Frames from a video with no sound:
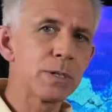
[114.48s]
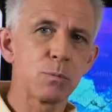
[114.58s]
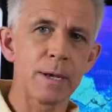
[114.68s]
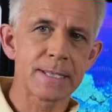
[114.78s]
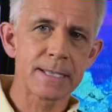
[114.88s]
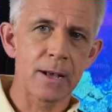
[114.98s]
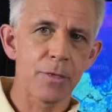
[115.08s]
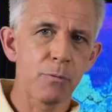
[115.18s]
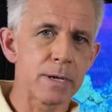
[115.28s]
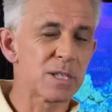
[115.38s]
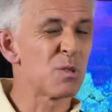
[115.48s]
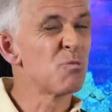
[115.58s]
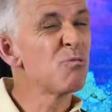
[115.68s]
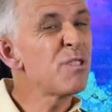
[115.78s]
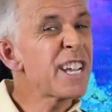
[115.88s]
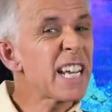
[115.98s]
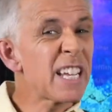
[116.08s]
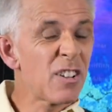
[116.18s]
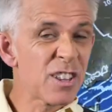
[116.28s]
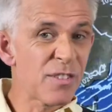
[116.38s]
is west-southwest, so it's
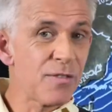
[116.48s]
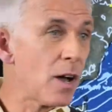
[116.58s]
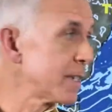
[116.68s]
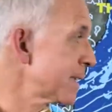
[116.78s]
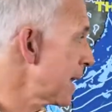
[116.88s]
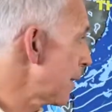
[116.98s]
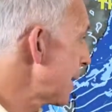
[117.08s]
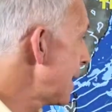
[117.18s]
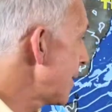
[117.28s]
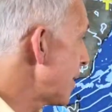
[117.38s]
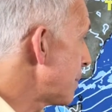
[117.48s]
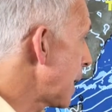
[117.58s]
really only the far south that